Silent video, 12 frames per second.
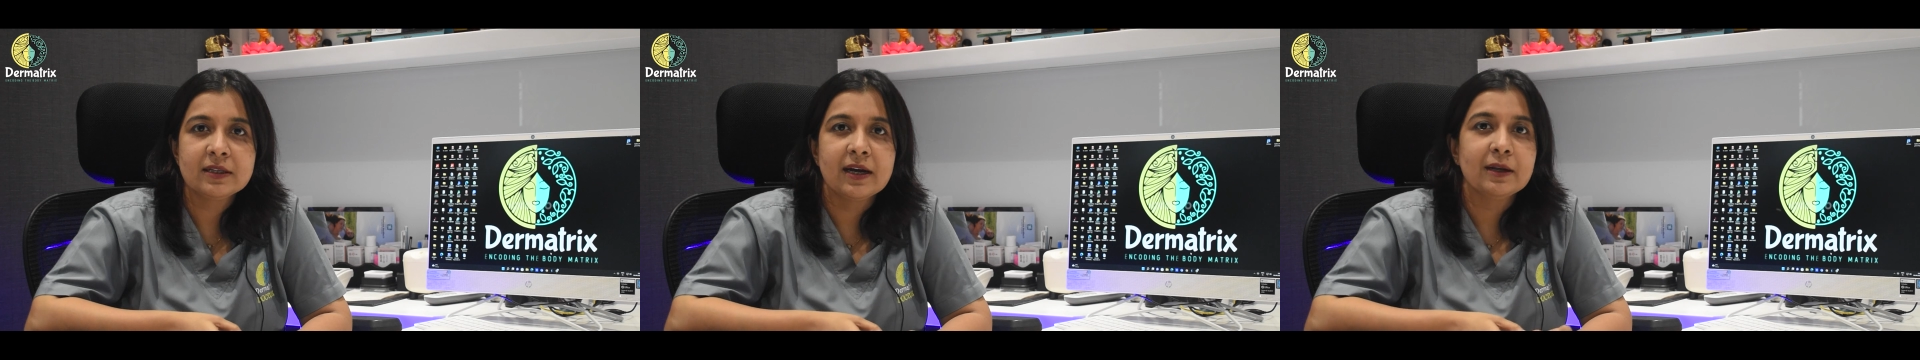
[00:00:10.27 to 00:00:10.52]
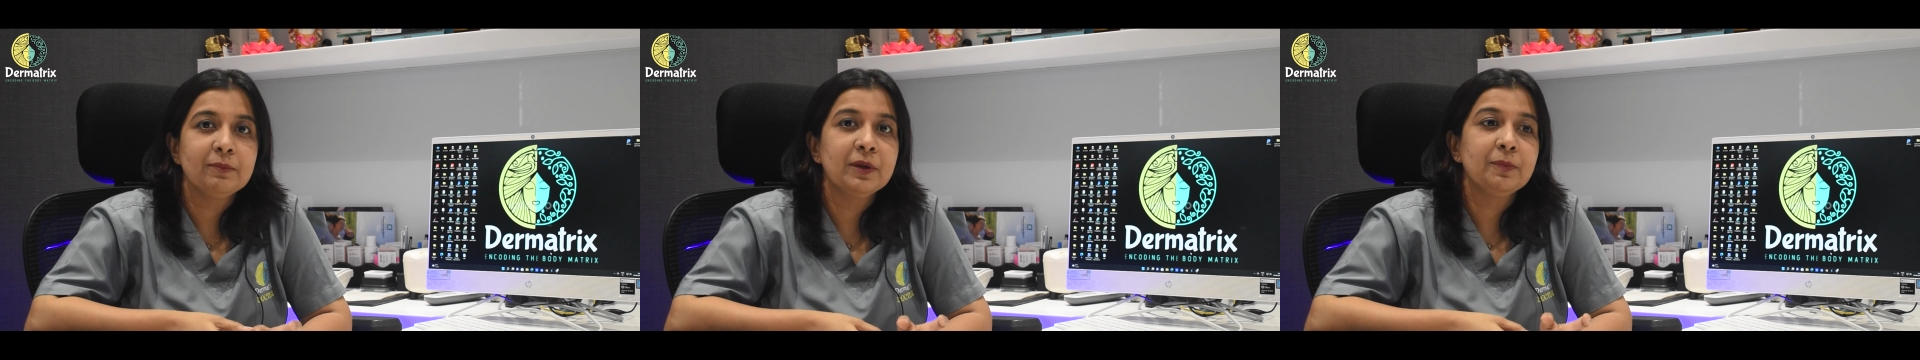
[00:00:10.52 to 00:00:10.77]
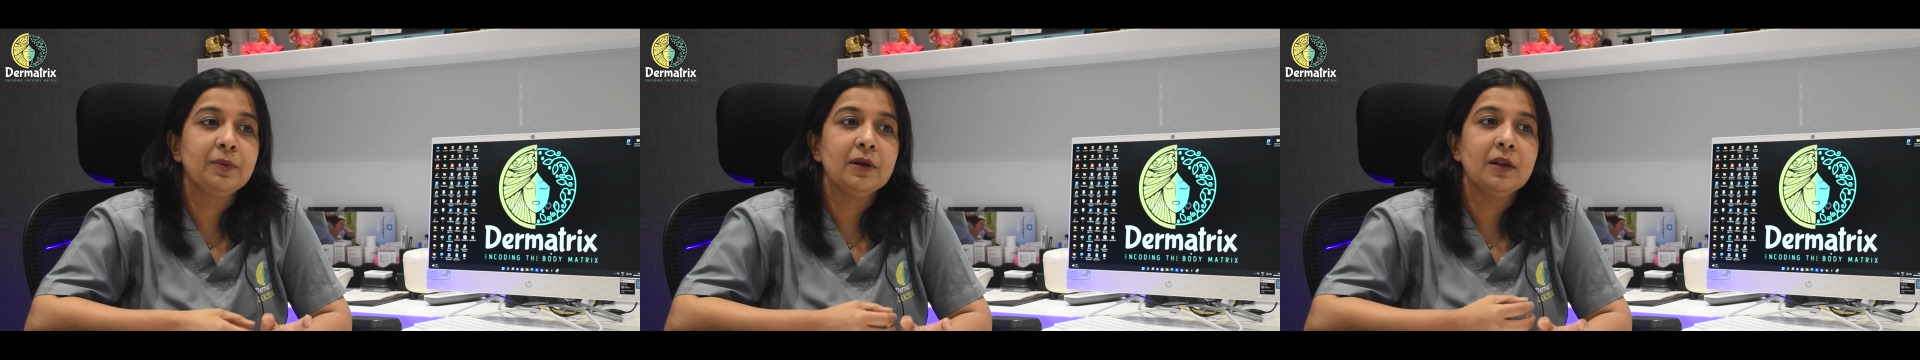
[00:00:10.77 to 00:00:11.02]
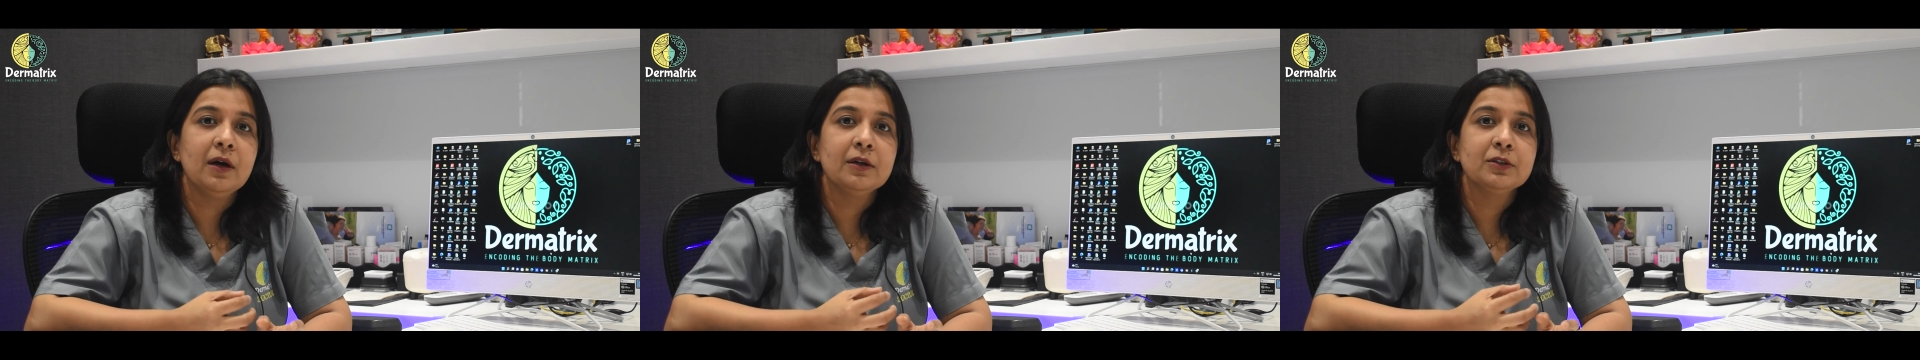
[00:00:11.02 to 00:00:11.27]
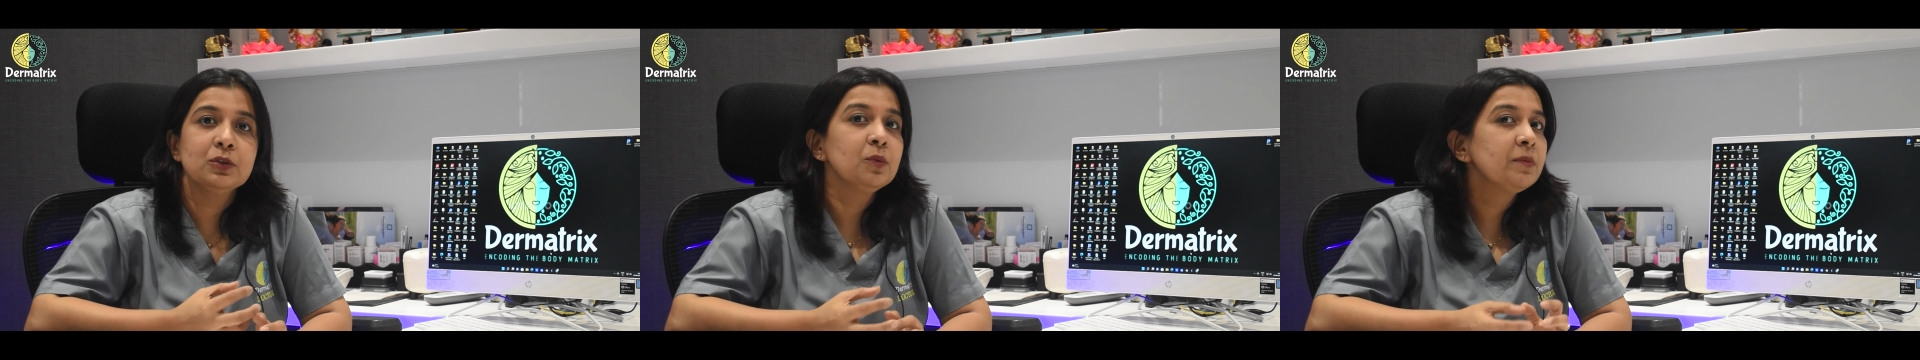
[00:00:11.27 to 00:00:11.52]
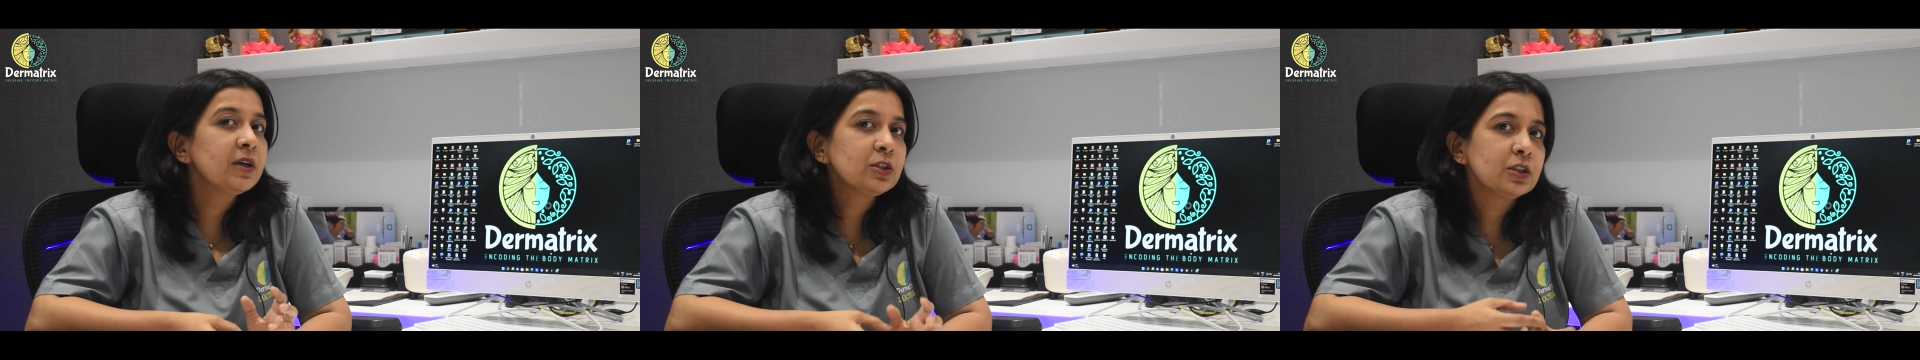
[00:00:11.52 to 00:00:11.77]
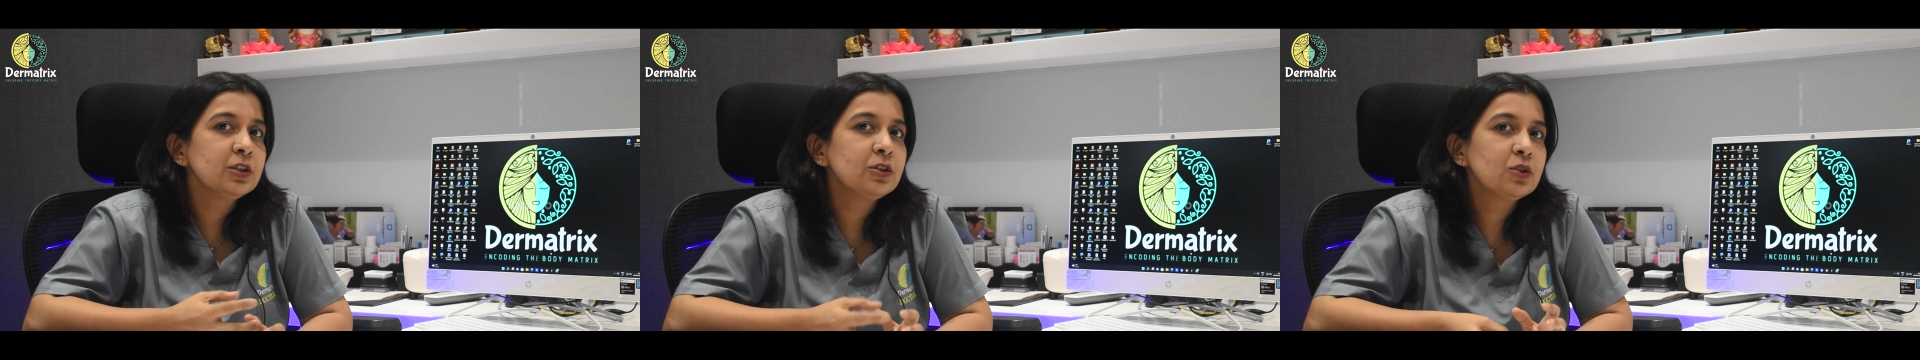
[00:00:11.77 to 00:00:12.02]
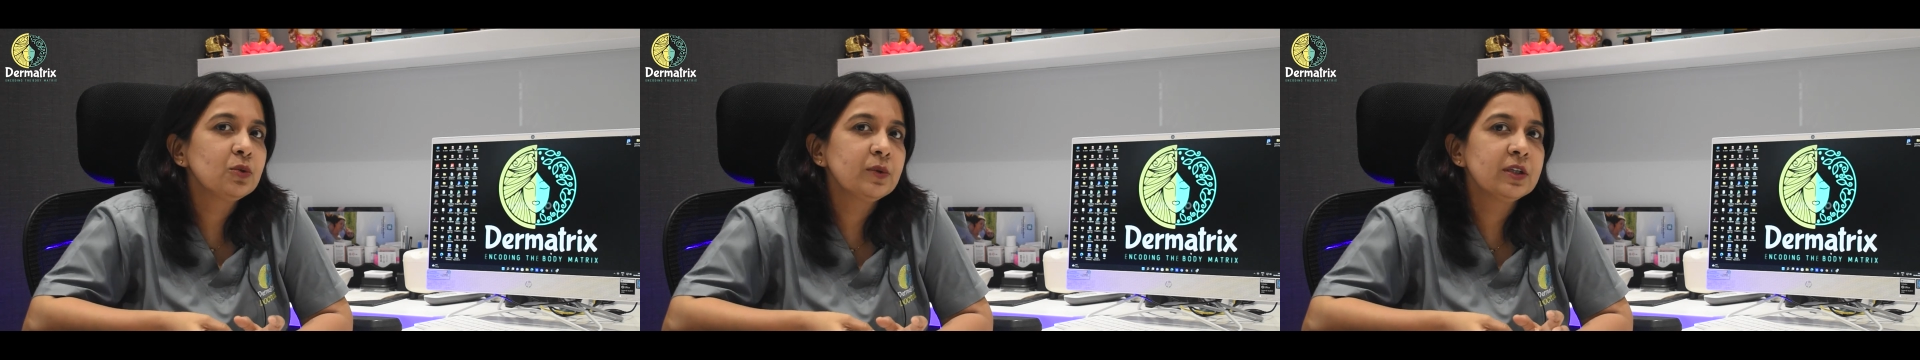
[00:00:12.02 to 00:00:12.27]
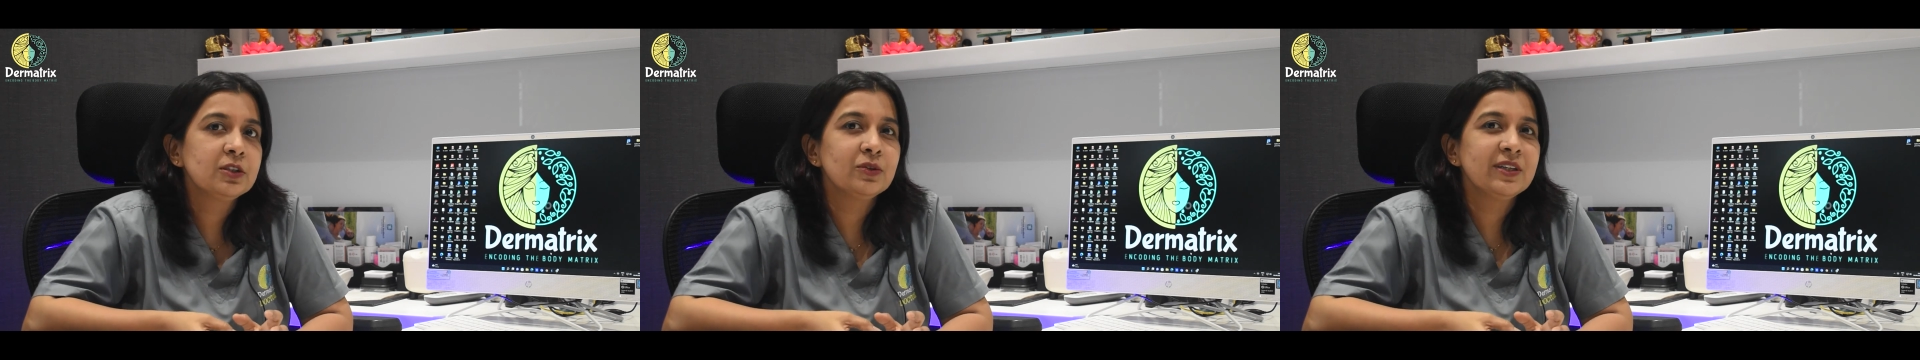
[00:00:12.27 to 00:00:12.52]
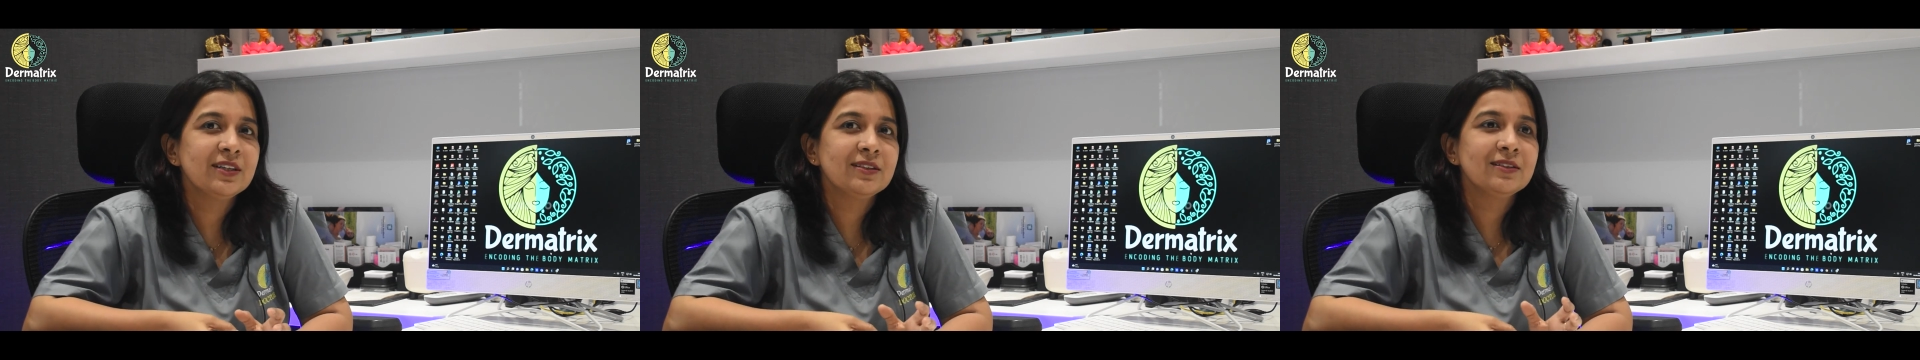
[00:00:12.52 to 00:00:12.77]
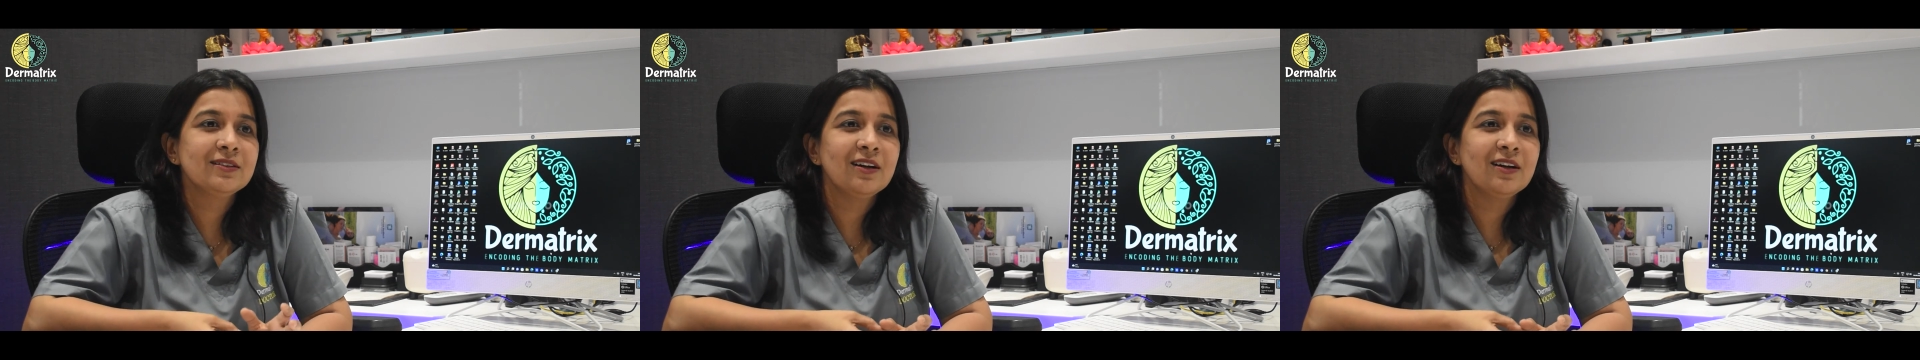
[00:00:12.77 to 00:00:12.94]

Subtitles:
and people are too much into it to get it